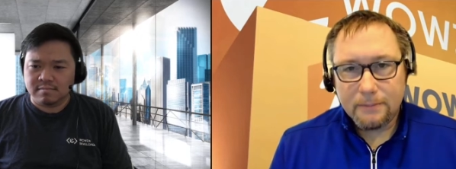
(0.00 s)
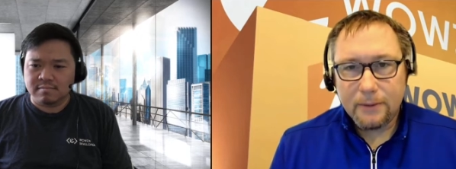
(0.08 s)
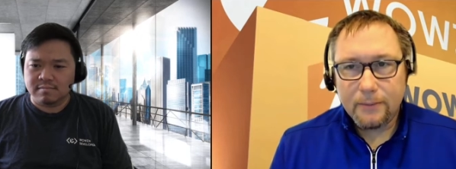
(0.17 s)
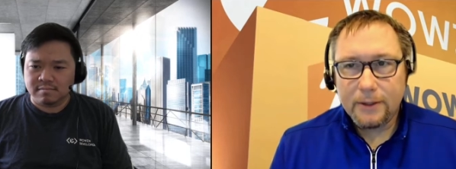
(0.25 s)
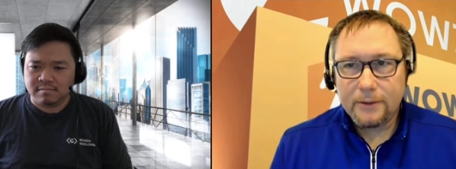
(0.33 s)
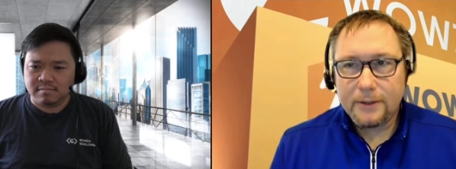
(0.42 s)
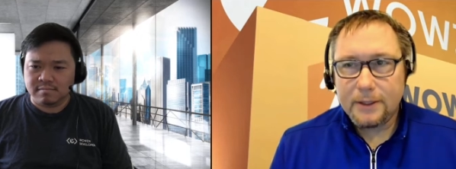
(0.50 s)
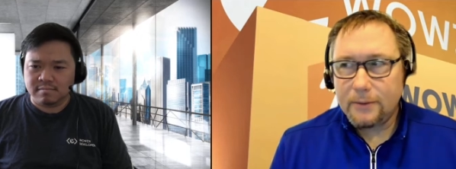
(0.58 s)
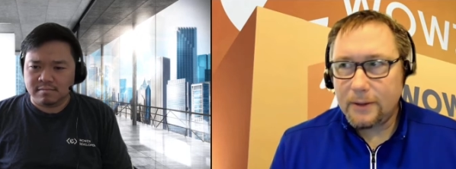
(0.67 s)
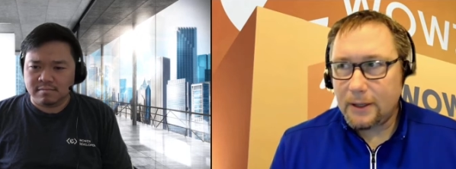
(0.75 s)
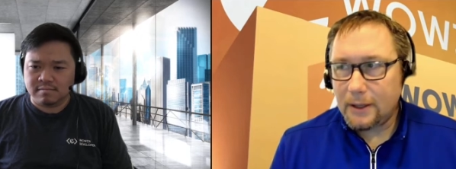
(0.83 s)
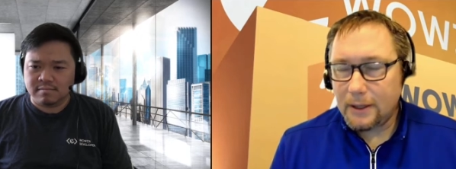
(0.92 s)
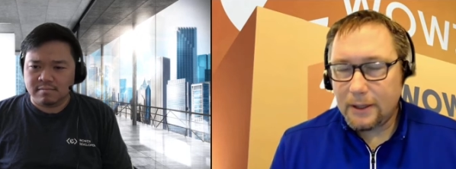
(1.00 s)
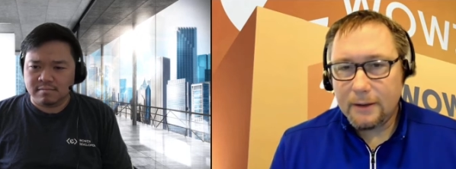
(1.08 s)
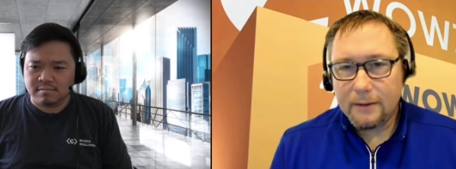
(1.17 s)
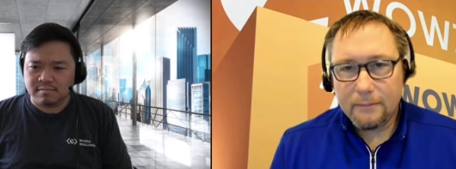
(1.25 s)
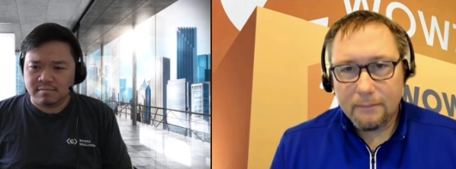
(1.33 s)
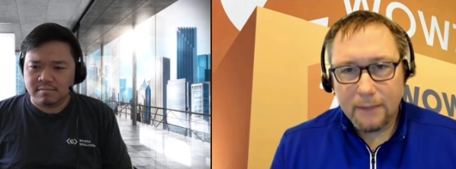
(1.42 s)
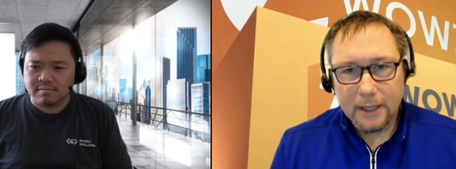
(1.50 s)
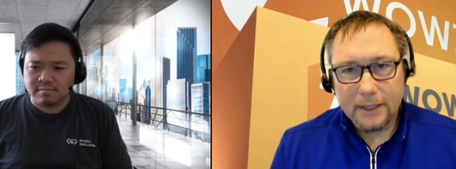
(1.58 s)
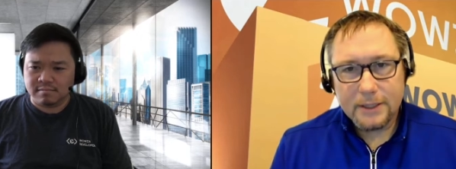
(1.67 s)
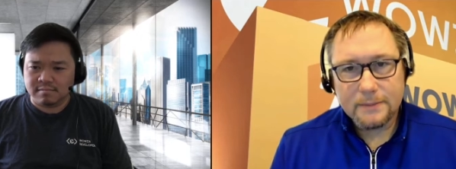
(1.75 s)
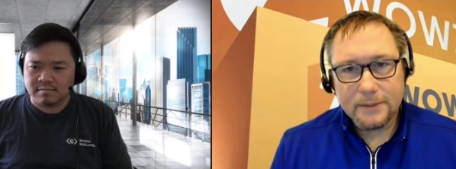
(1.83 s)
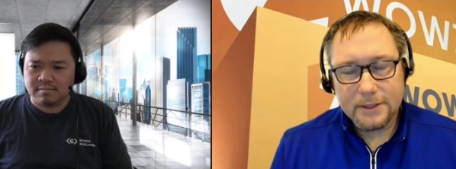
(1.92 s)
Speaker 1: But when you deal with
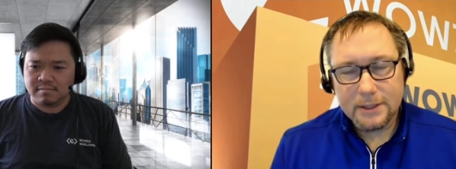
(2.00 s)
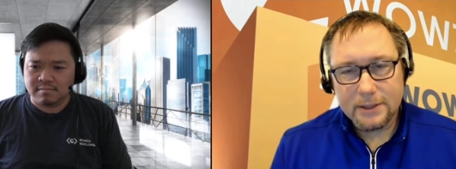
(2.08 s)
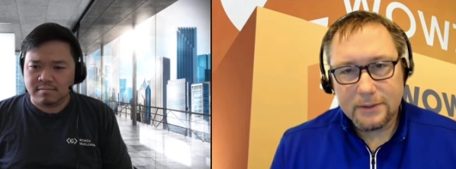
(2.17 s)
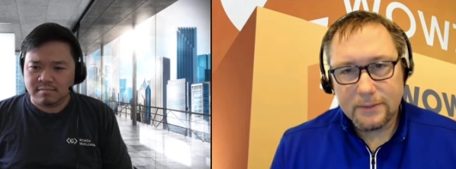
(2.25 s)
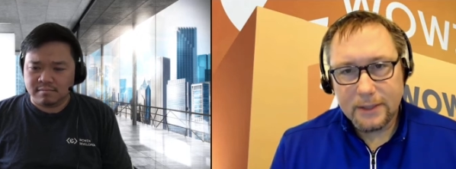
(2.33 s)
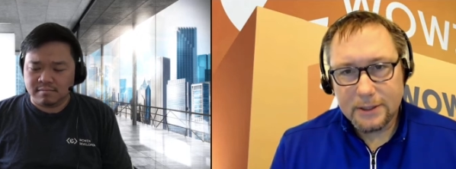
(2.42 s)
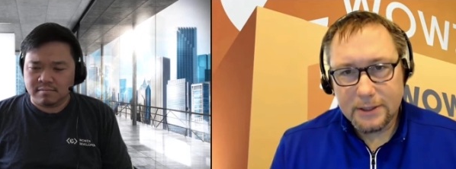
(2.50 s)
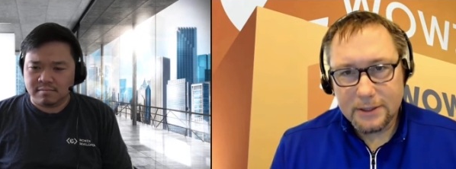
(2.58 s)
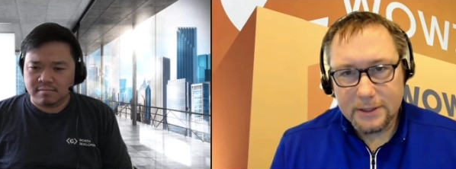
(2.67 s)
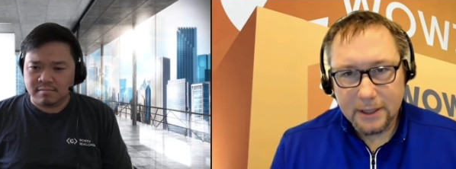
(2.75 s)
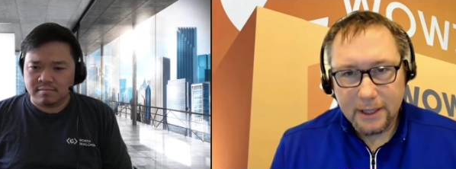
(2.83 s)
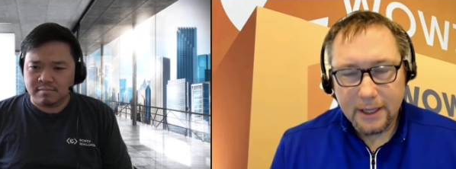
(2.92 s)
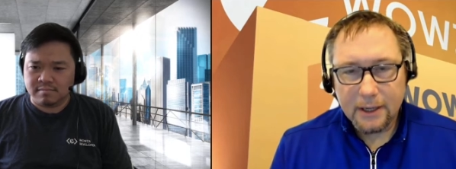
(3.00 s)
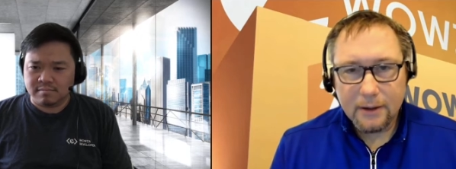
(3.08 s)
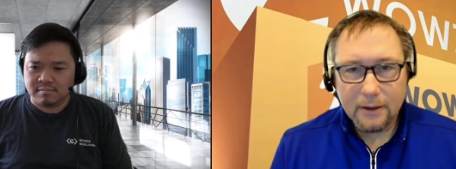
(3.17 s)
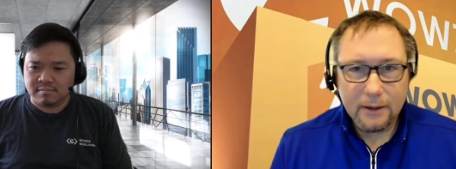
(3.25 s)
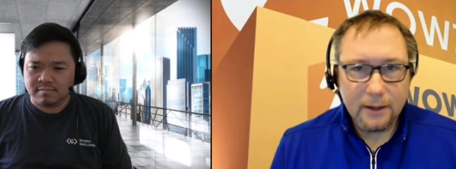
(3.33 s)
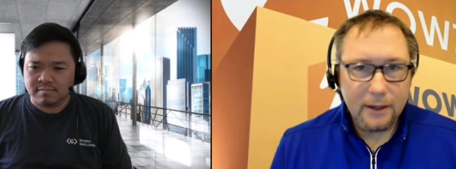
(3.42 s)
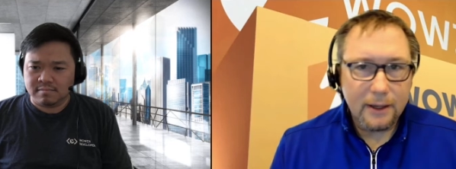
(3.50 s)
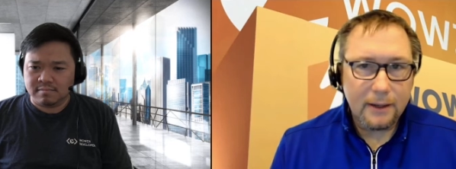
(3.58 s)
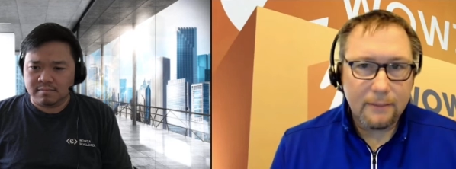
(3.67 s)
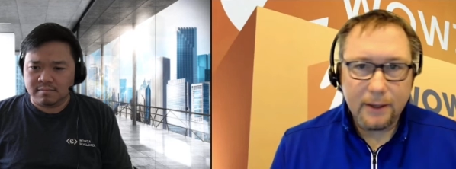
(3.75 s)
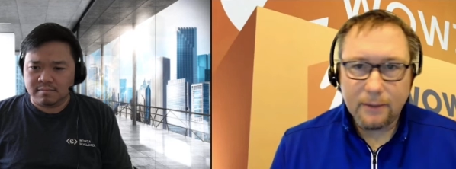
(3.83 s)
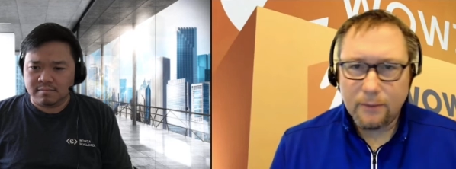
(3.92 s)
unmanageable situations, like,
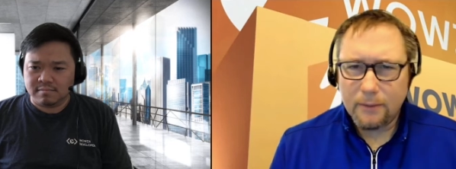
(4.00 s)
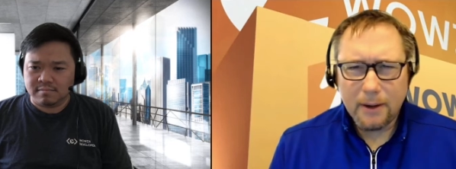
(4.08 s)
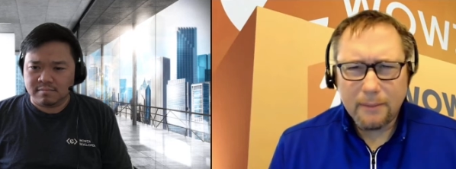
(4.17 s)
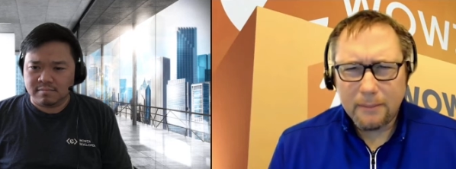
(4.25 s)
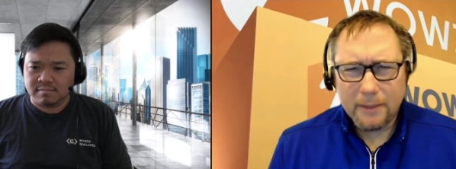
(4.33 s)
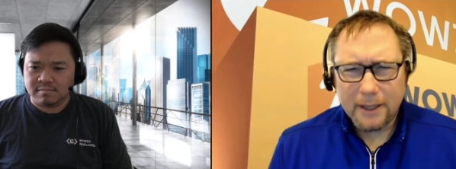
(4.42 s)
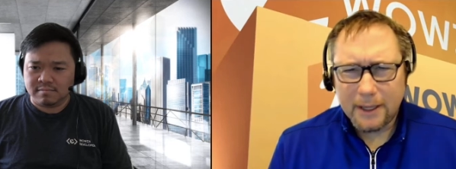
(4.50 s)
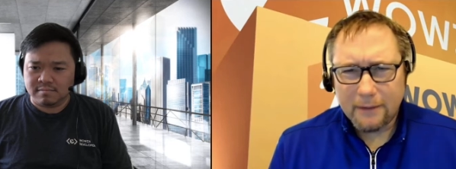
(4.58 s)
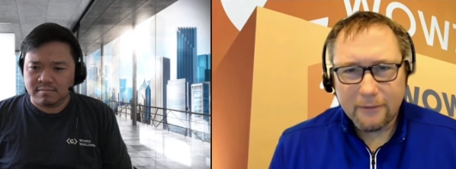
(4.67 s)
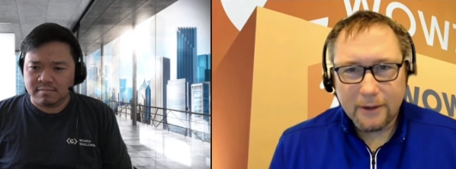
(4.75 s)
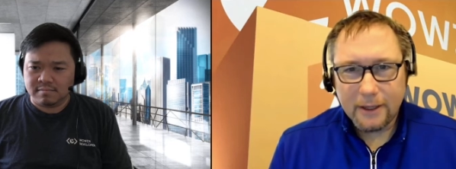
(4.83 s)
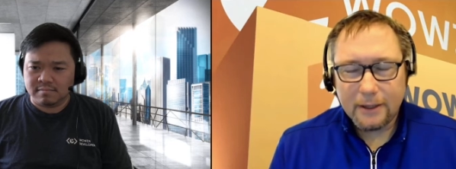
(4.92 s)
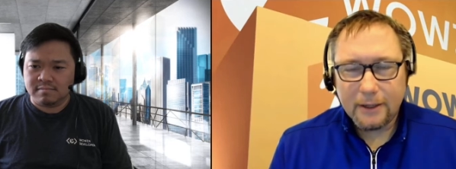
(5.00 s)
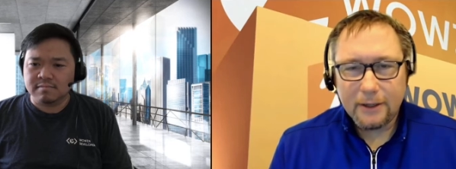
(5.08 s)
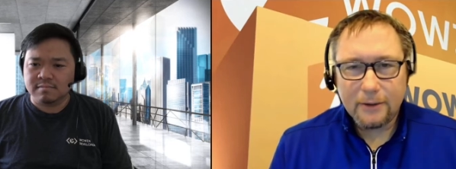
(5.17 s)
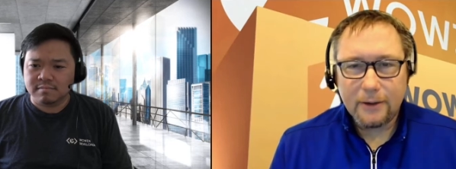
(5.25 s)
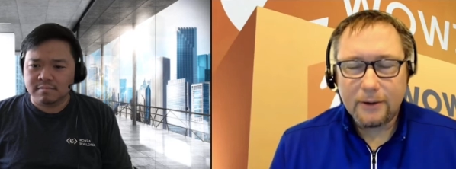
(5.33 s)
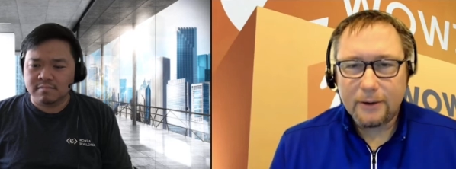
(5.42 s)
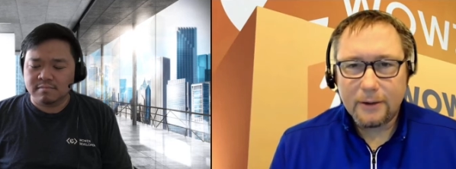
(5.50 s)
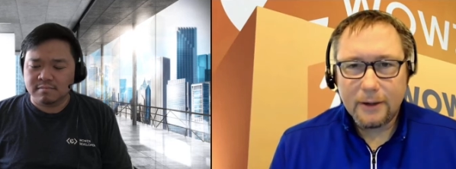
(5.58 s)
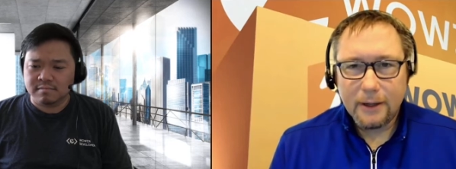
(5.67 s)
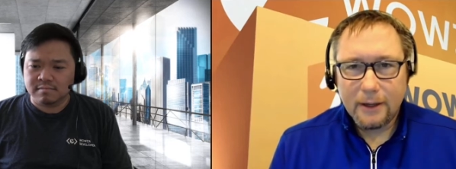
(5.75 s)
um, and we'll probably cover it, you know, other